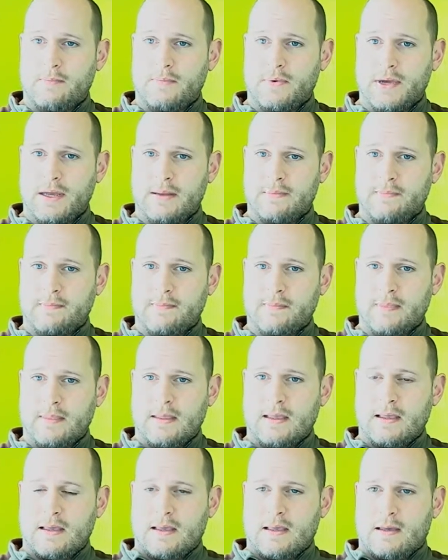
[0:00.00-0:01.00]
But
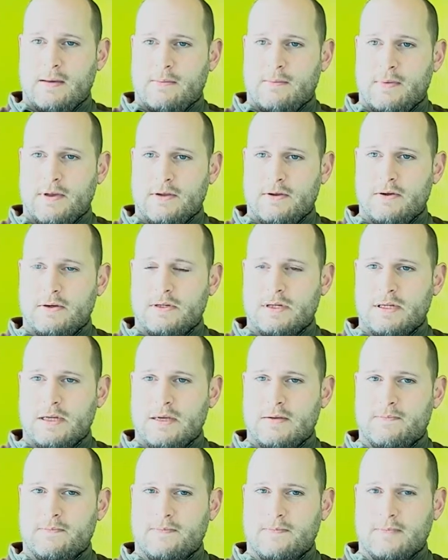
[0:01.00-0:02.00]

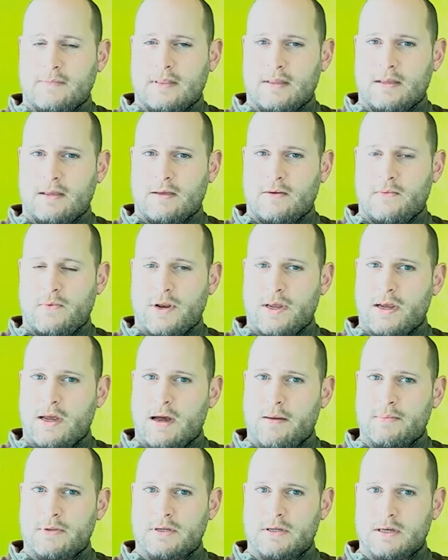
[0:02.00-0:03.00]
usually when it
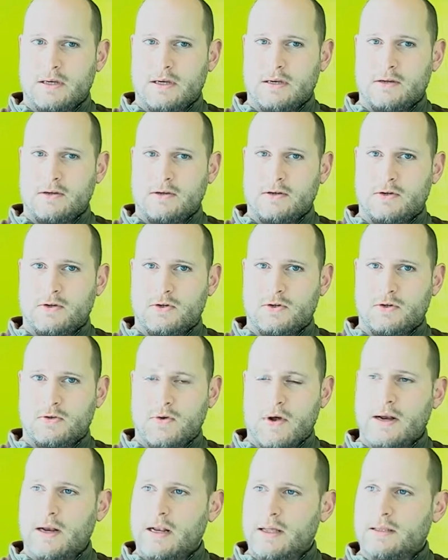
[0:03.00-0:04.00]
comes to
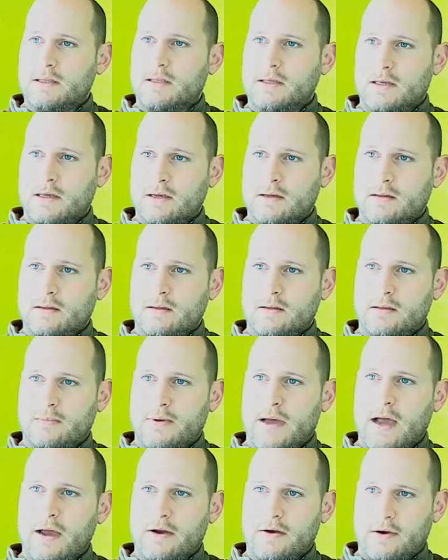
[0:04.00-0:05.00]
trying to let the
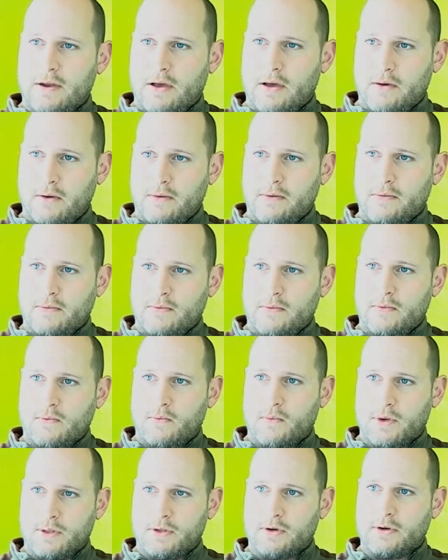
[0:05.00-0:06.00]
buyer know
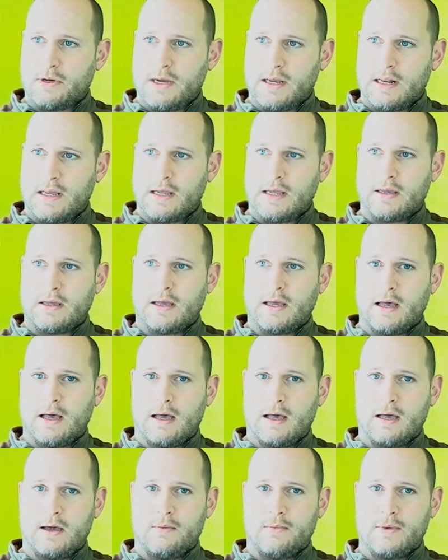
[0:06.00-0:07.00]
what they're getting,
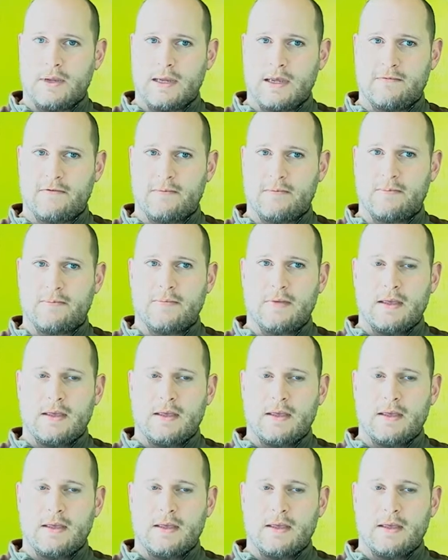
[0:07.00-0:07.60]
we give them,